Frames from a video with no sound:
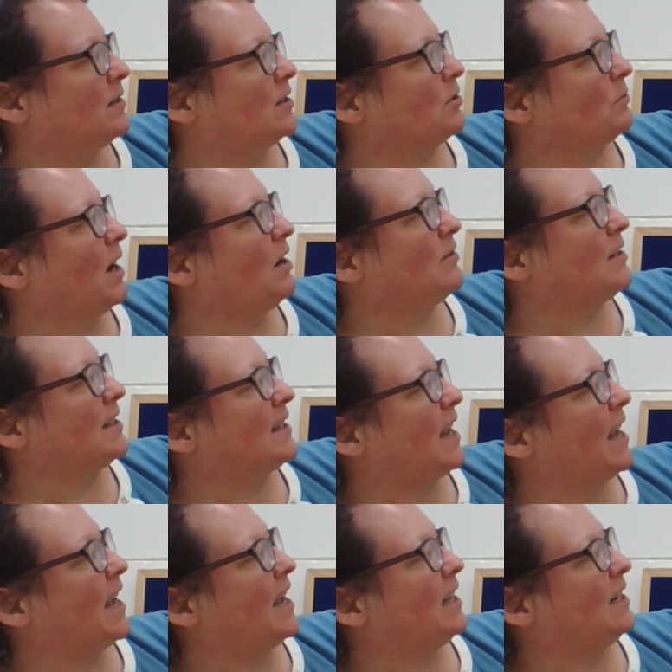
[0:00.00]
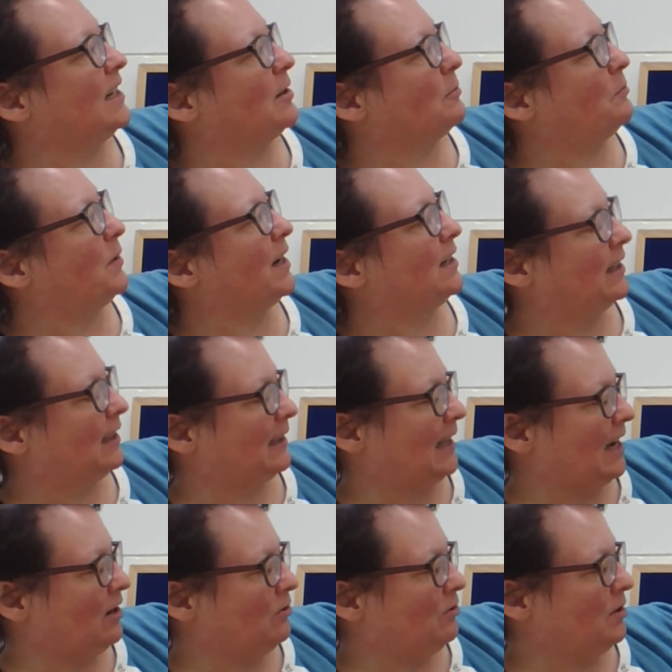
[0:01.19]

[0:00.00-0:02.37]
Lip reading: around his head in a big cloud,